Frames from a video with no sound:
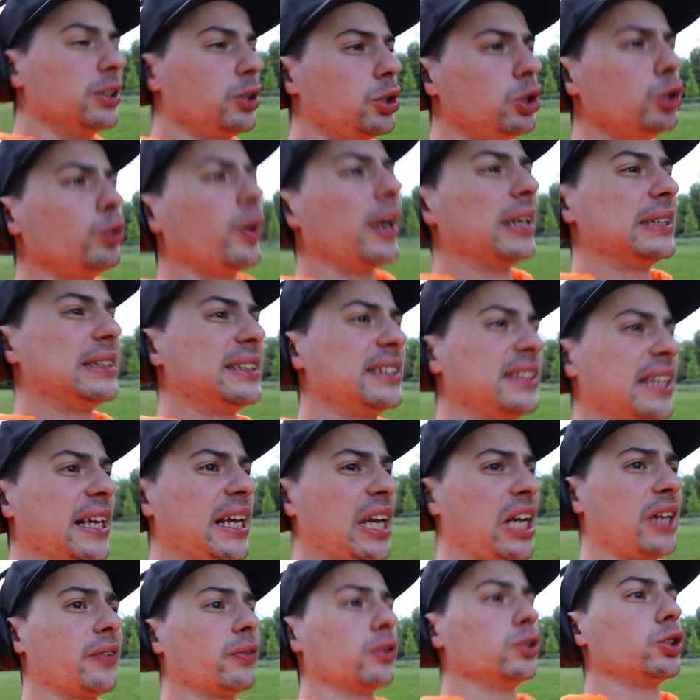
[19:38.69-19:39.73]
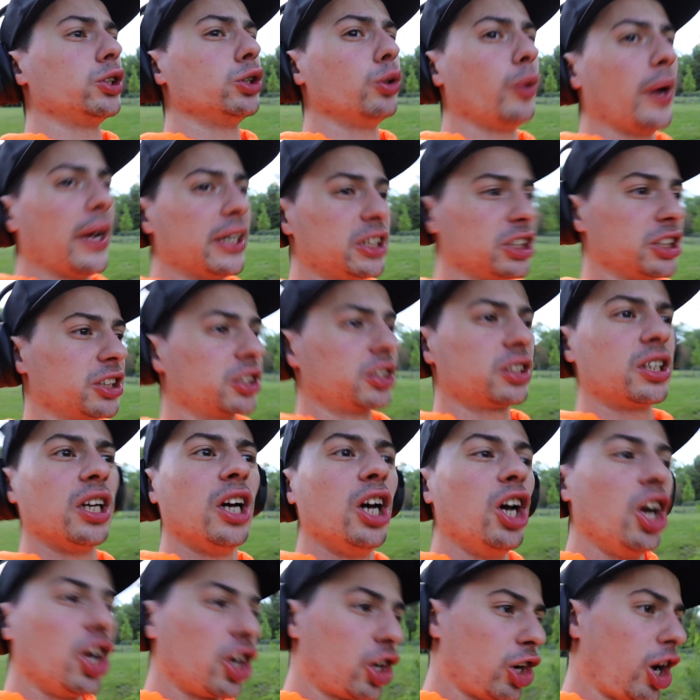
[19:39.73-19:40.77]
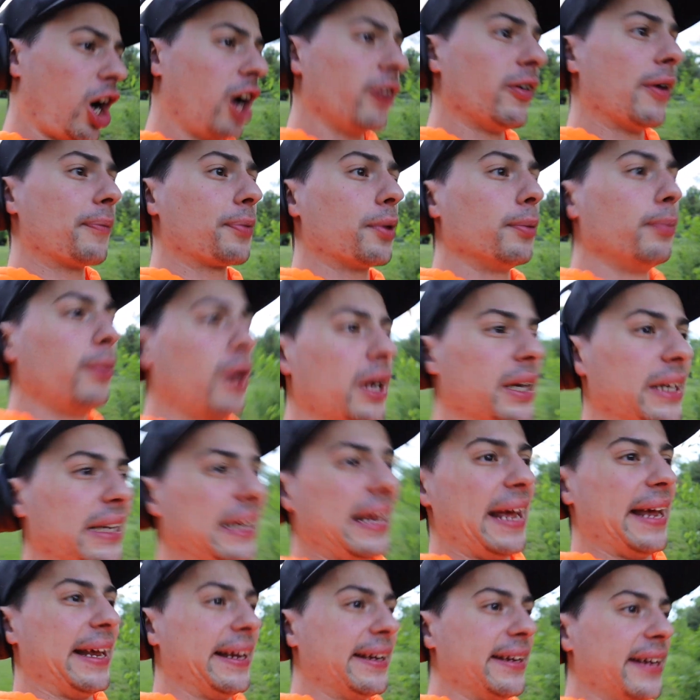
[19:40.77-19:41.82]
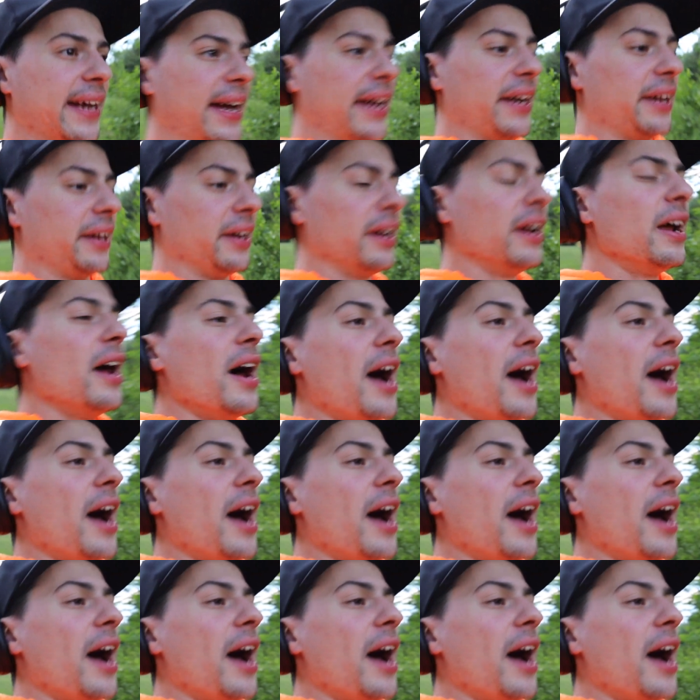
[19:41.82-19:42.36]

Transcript: do I save or do I just cough up the money and get it?